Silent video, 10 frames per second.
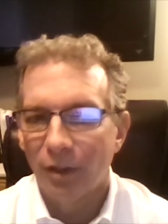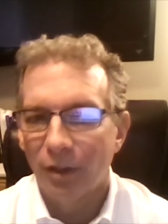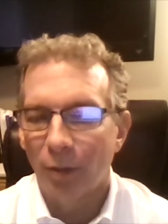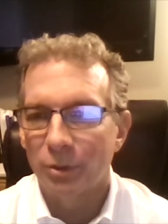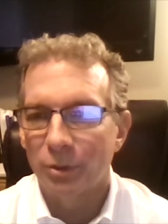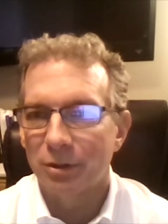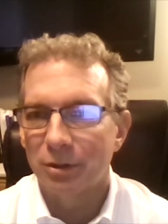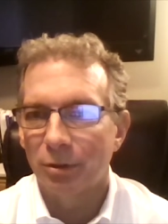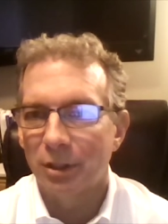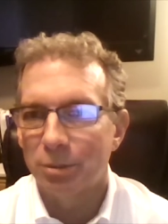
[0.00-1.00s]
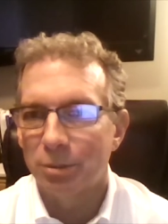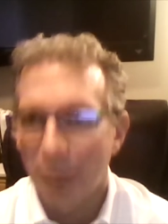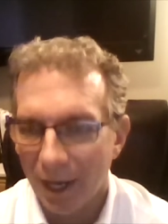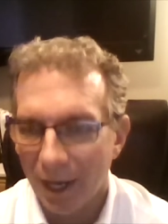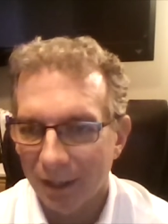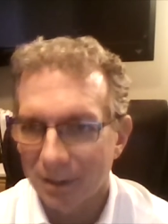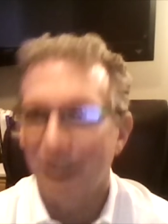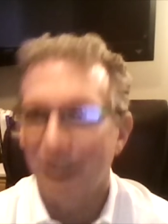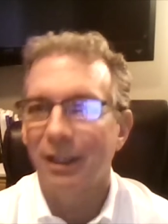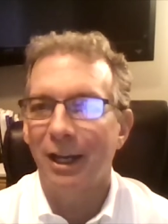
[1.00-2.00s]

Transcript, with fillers: that was as bad as I hit.